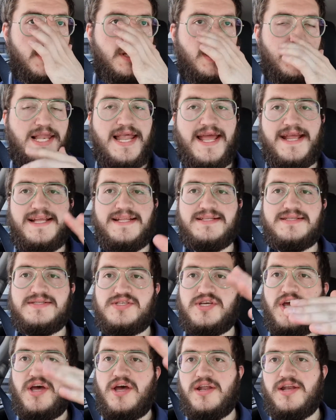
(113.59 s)
lane
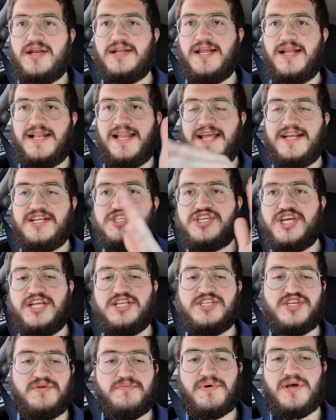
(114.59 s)

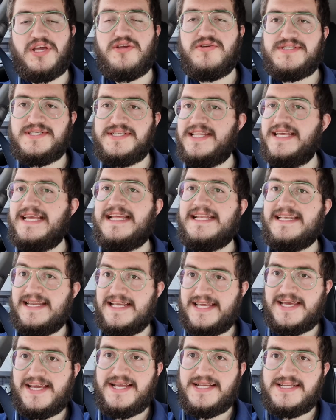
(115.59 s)
changing by using the
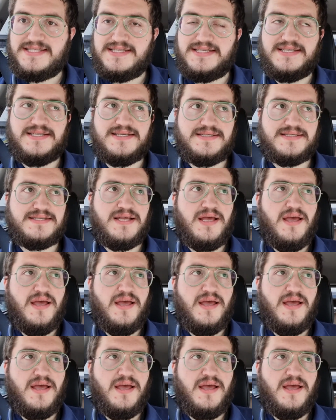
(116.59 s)
indicators,